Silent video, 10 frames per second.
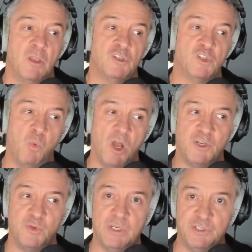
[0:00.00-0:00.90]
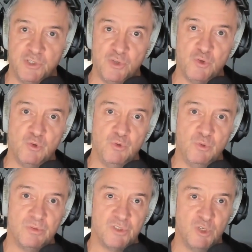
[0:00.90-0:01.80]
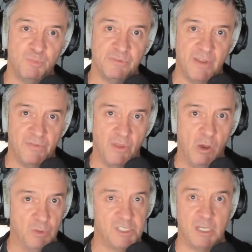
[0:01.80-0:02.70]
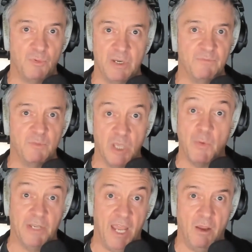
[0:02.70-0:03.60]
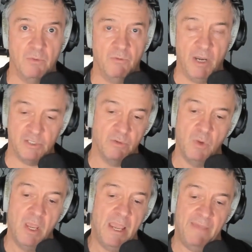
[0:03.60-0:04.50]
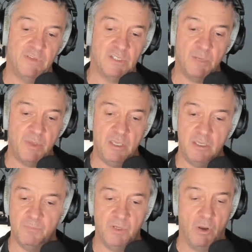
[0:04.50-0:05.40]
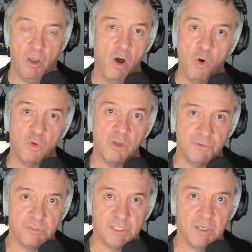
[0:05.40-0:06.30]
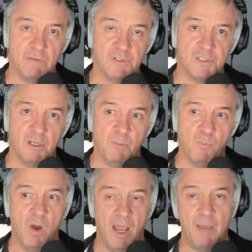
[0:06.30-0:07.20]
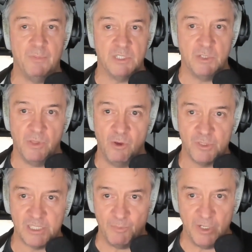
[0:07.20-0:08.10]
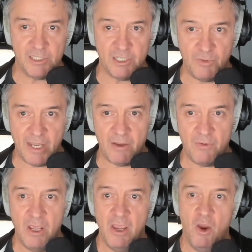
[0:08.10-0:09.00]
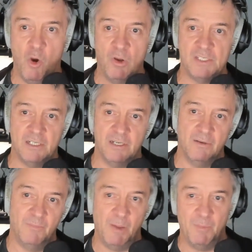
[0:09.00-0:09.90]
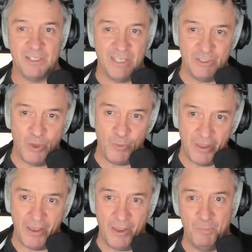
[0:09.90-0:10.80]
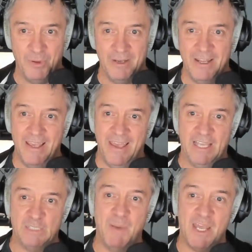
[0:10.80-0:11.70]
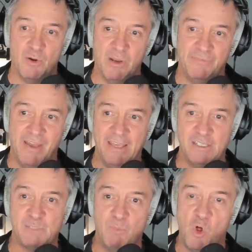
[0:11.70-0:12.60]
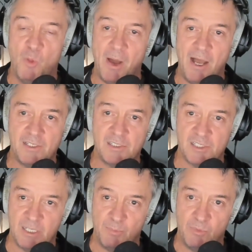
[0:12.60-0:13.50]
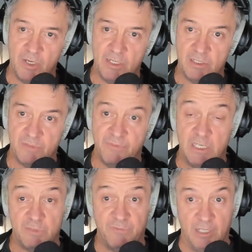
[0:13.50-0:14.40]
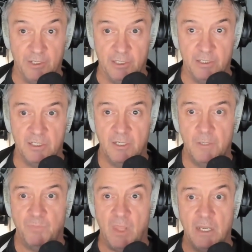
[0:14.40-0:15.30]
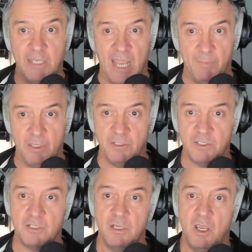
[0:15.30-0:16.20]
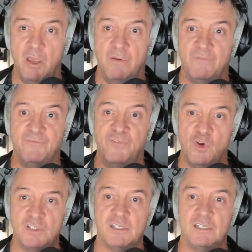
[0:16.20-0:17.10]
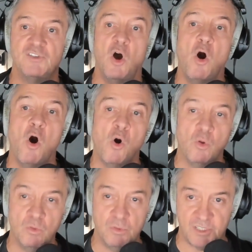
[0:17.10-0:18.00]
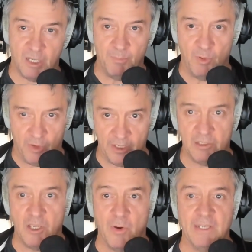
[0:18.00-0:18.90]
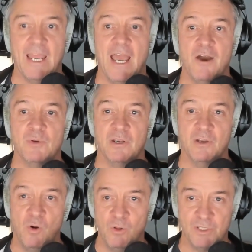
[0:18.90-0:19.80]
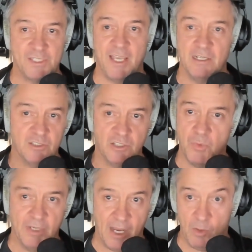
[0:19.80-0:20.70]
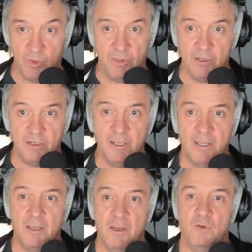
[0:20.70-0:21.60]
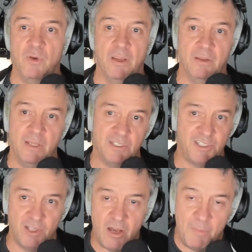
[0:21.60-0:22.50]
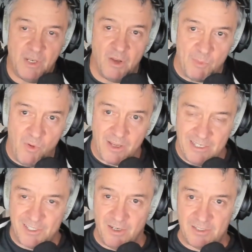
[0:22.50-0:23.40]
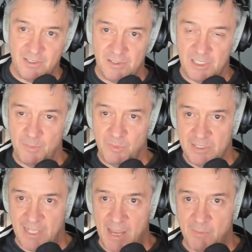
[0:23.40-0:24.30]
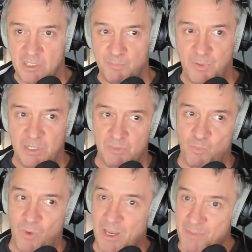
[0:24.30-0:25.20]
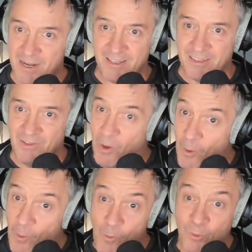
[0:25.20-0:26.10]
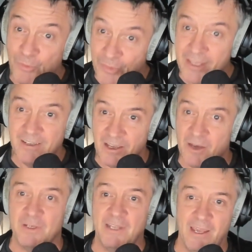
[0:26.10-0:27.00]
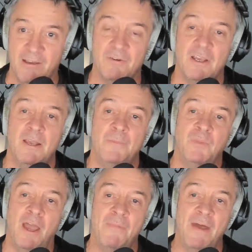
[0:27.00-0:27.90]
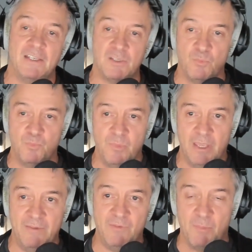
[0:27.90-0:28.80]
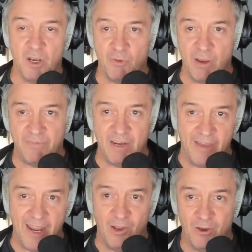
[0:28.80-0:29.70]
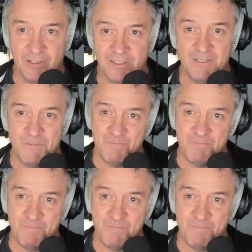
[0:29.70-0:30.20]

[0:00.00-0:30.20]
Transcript: So what do we do to prevent the whole submarine from going down, right? So if there's going to be, you know, a hole going through the side of a sub, what happens? Do you want the whole submarine to go down? Or is it, I'm not gonna say it's okay, but it's better if a small part of the submarine is, is flooded and damaged versus the whole submarine going down and all the sailors going down with it, right? It's so, I mean, don't get me wrong, it sucks that the submarine's damaged, but it's way better than the whole thing going down. And that's a, even though I'm not a great fan of analogs,